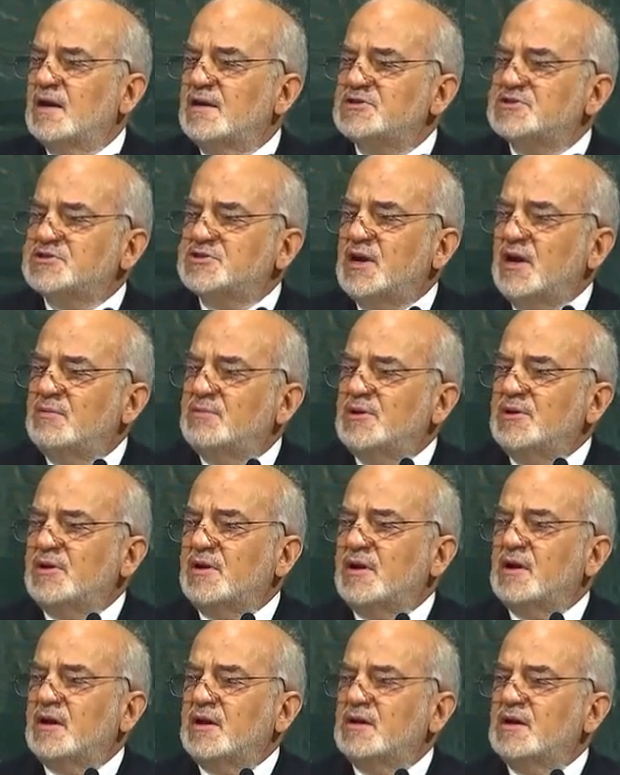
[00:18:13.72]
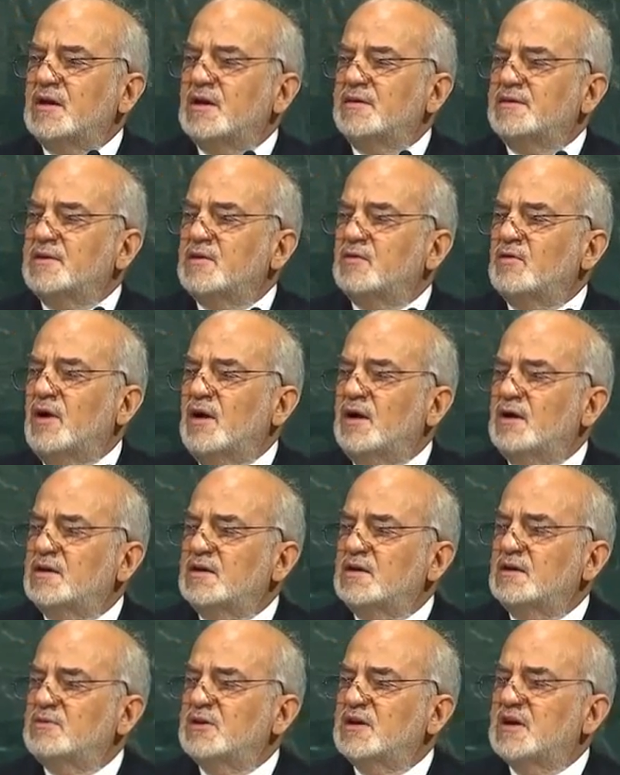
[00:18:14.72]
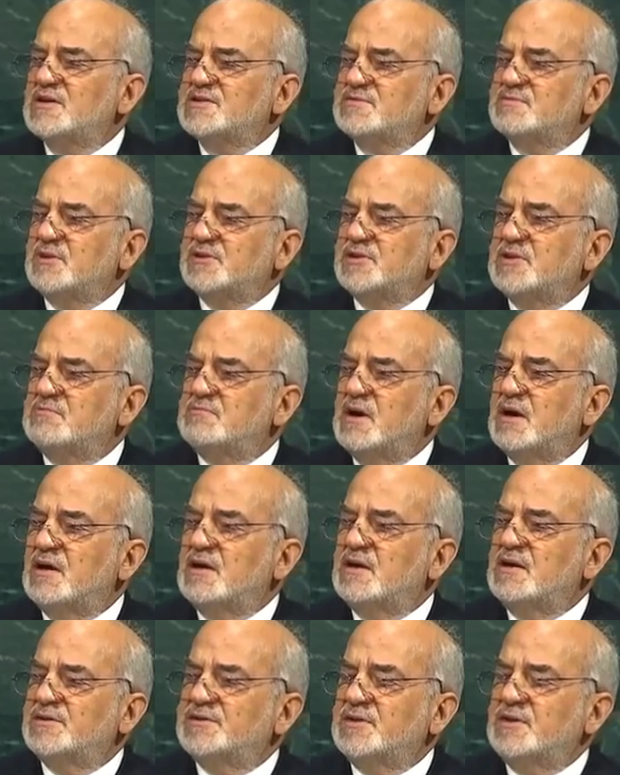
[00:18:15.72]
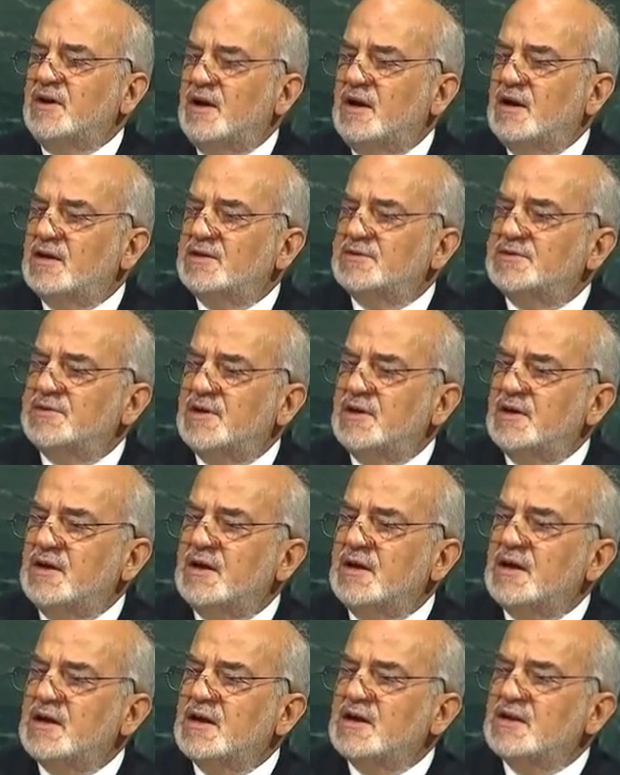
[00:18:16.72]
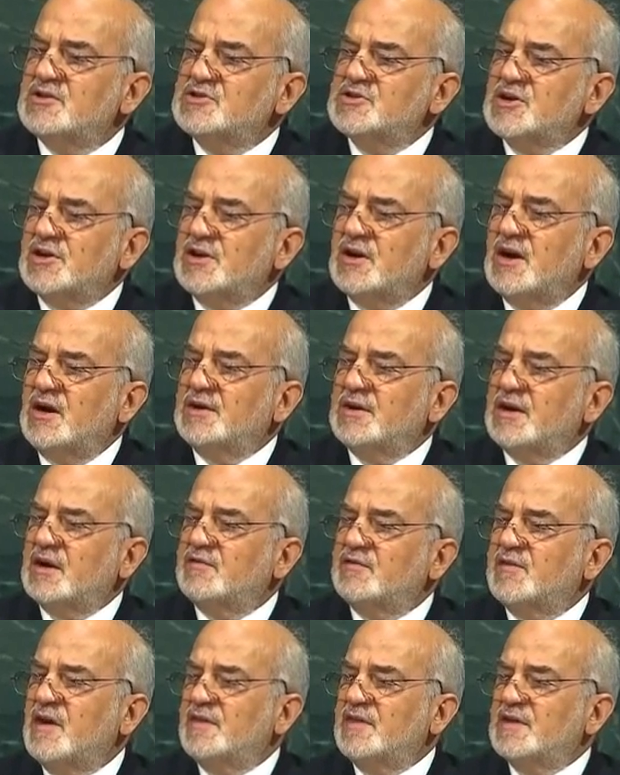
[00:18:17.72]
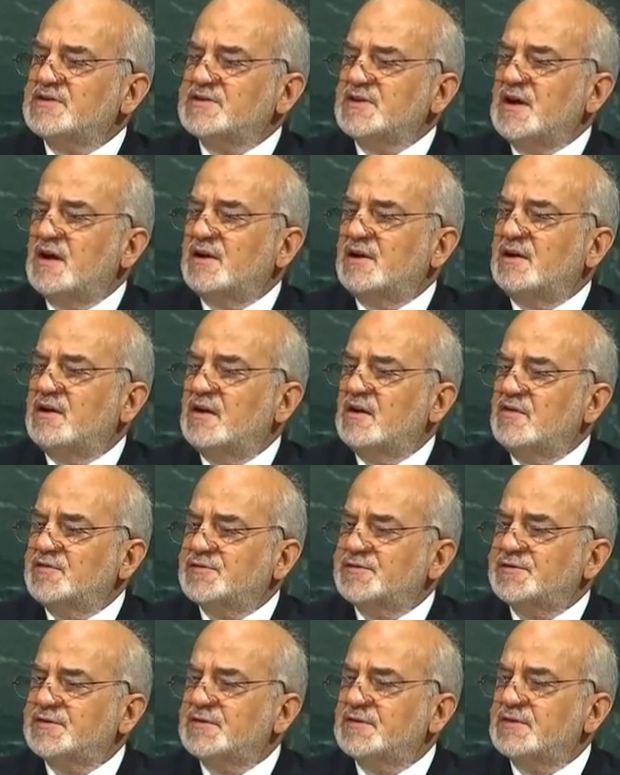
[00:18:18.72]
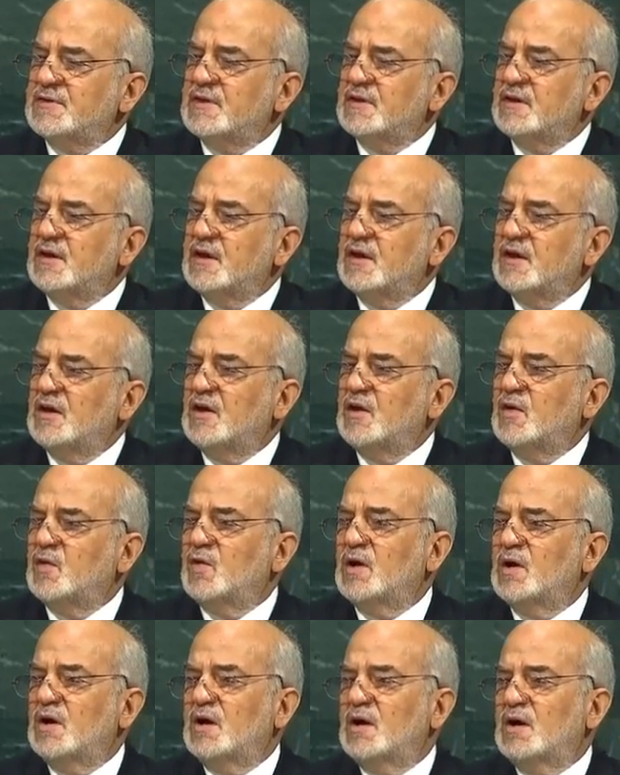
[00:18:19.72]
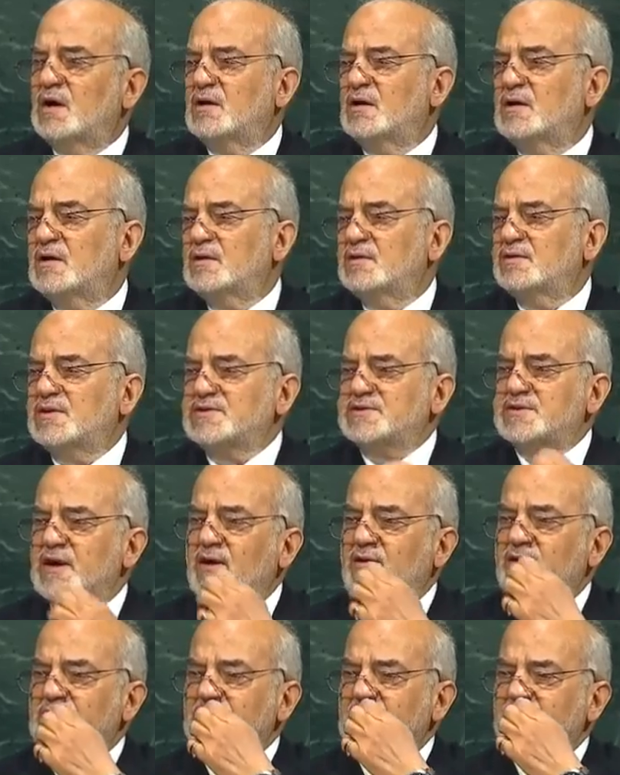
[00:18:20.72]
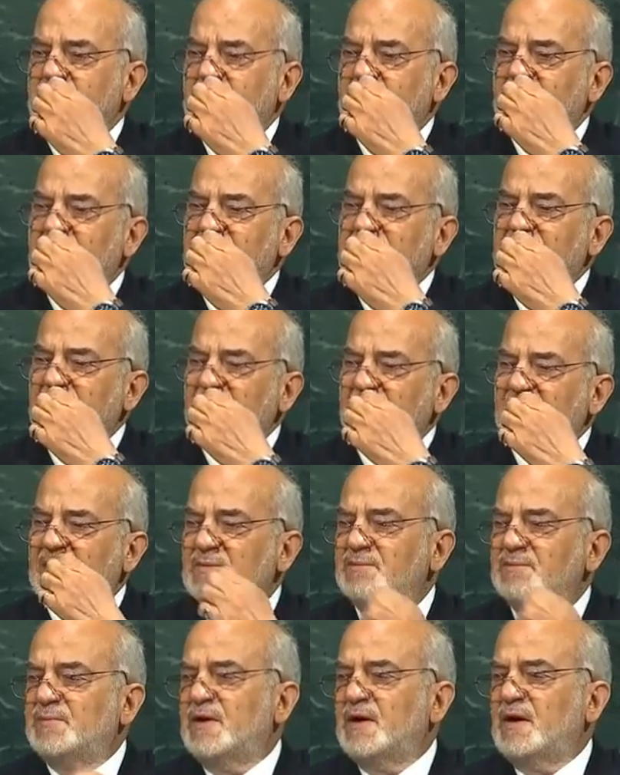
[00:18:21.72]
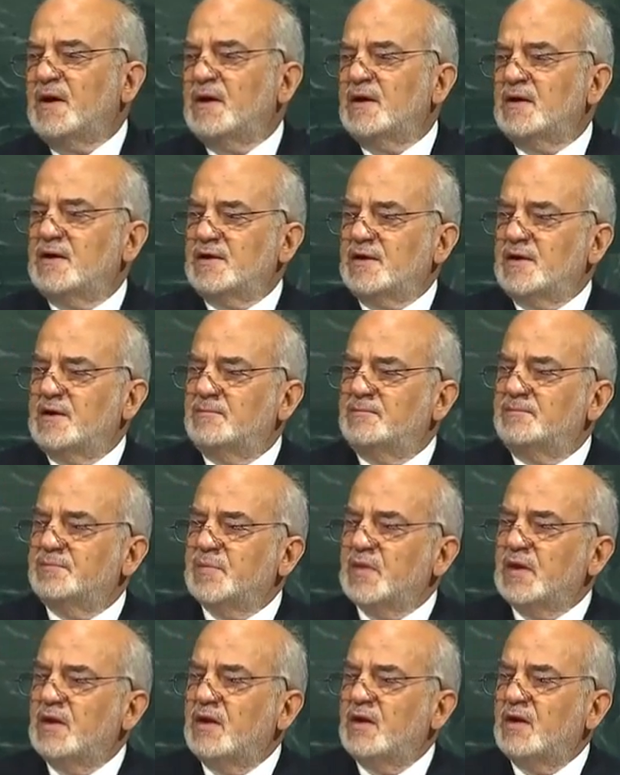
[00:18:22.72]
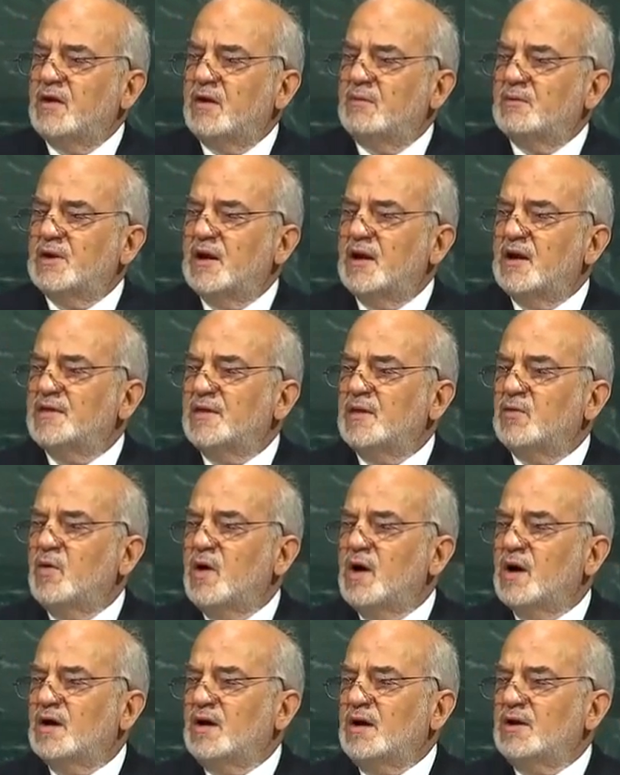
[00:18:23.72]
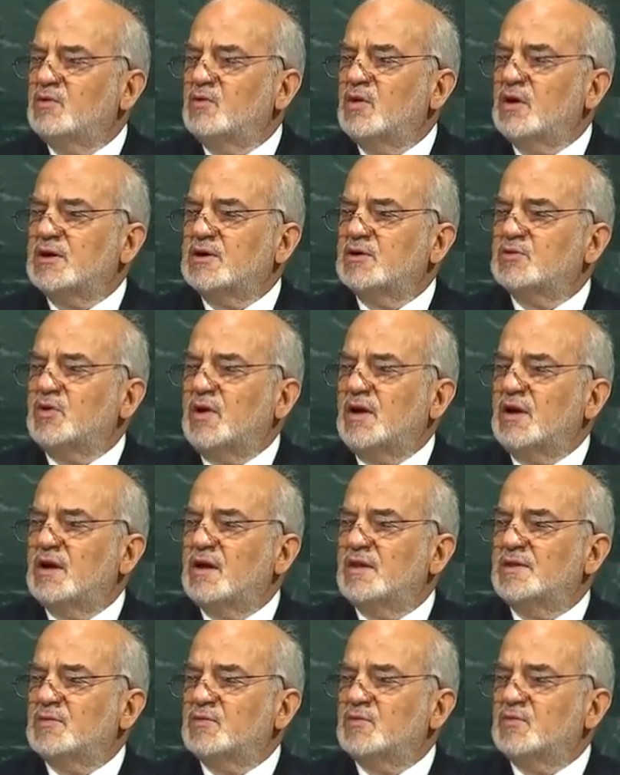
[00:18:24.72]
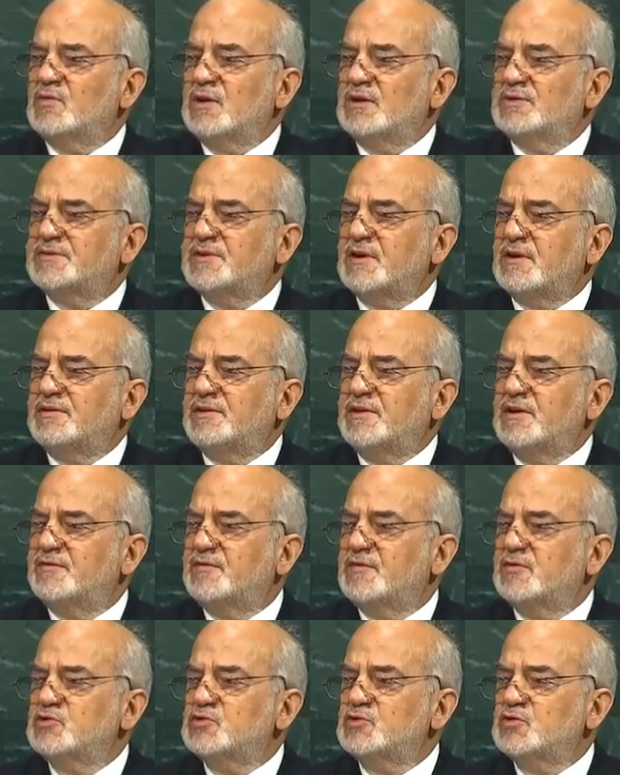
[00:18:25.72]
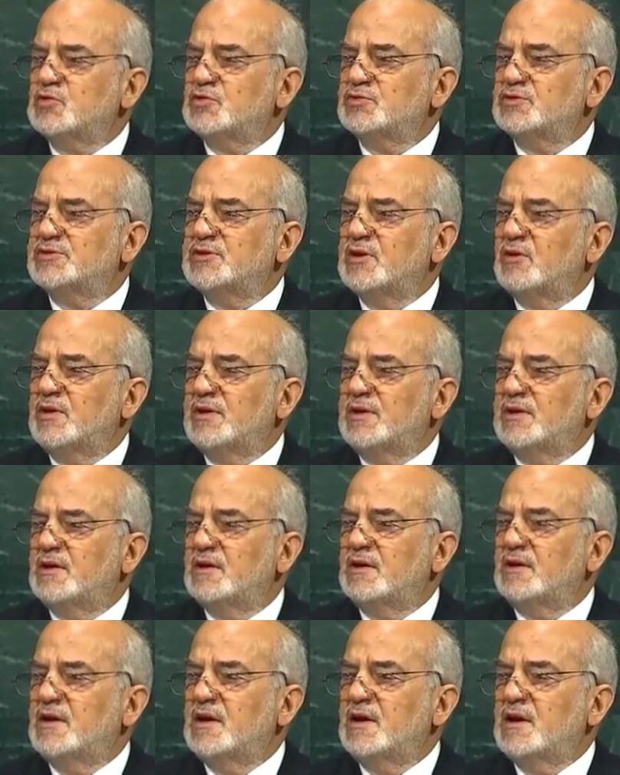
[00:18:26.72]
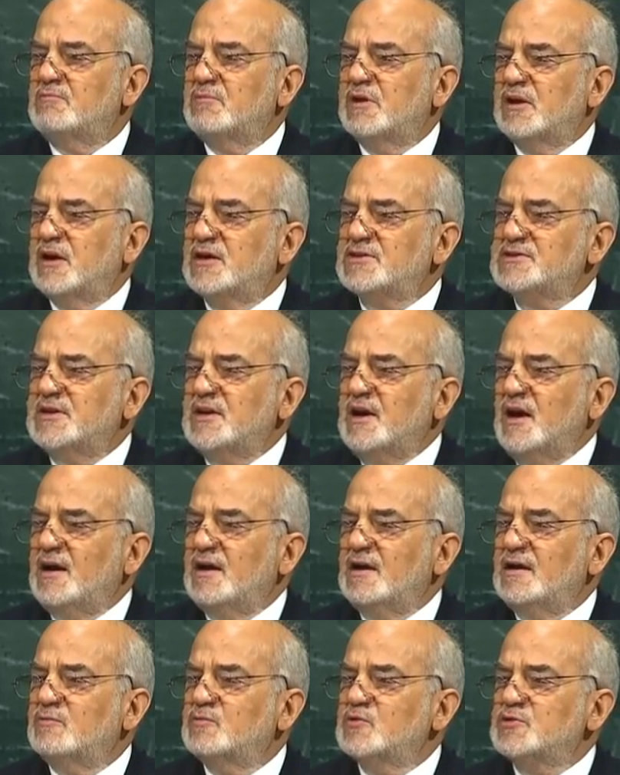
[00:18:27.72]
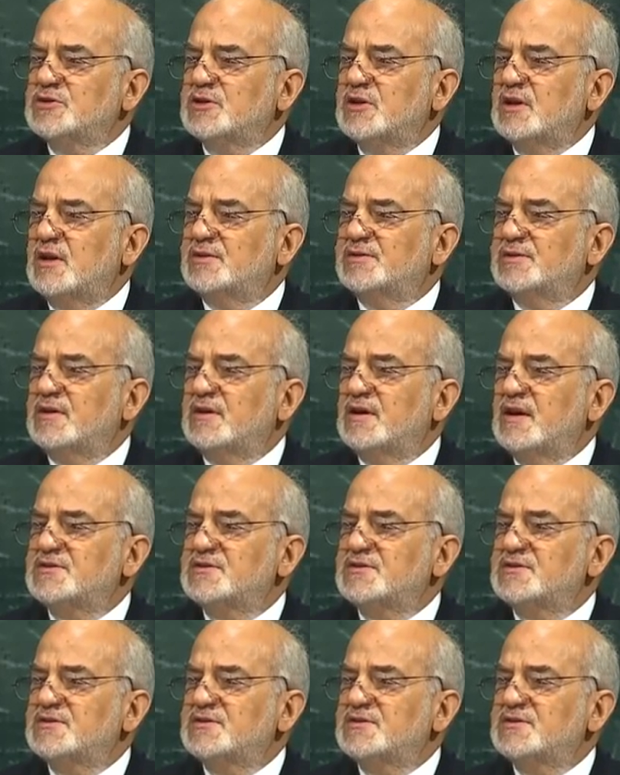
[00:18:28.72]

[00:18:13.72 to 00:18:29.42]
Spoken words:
This is an additional burden for the people of Iraq, who are already suffering from the financial crisis because of the drop of oil prices and military spending against terrorism.